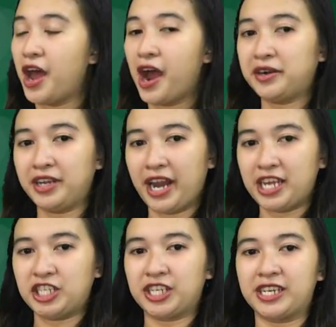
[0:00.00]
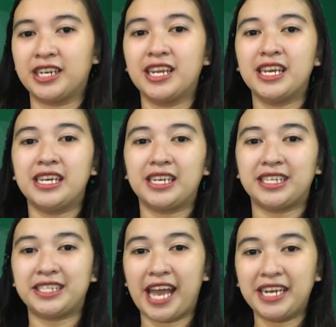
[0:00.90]
A relation
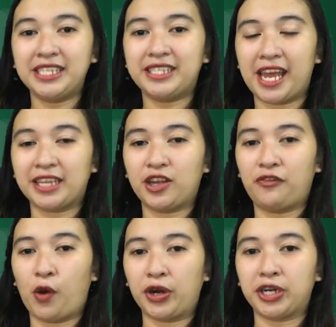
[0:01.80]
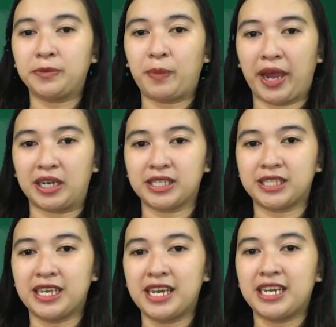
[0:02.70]
is any set of ordered pairs.
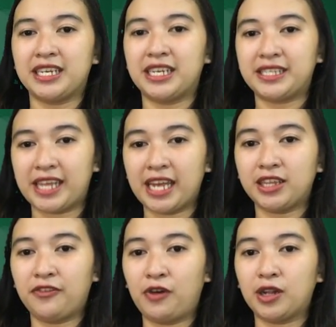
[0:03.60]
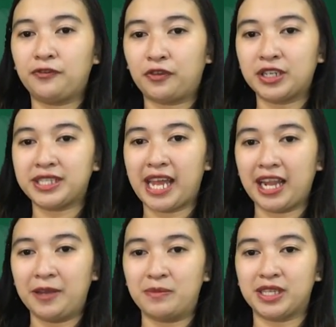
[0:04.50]
The set of all first
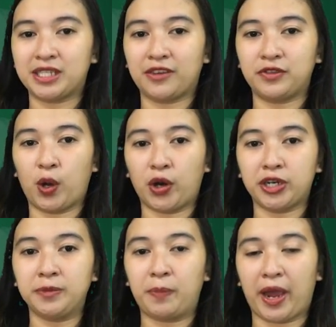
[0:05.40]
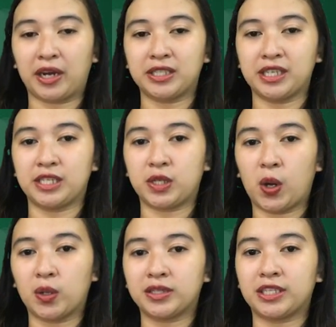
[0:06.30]
elements of the ordered pairs is
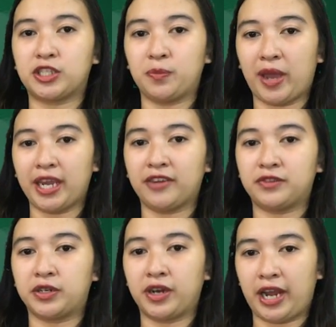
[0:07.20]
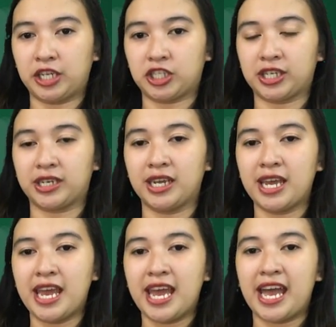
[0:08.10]
called the domain of the relation,
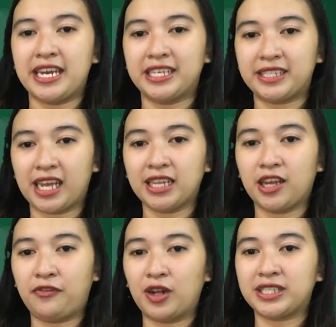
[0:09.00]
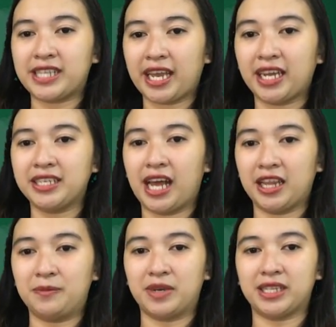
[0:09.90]
and the set of all second
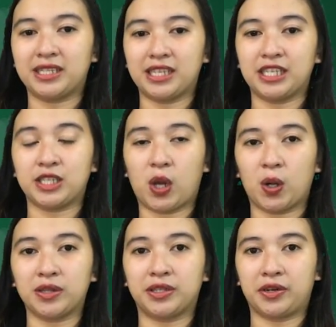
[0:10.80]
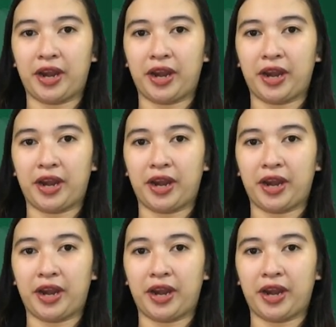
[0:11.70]
elements is called the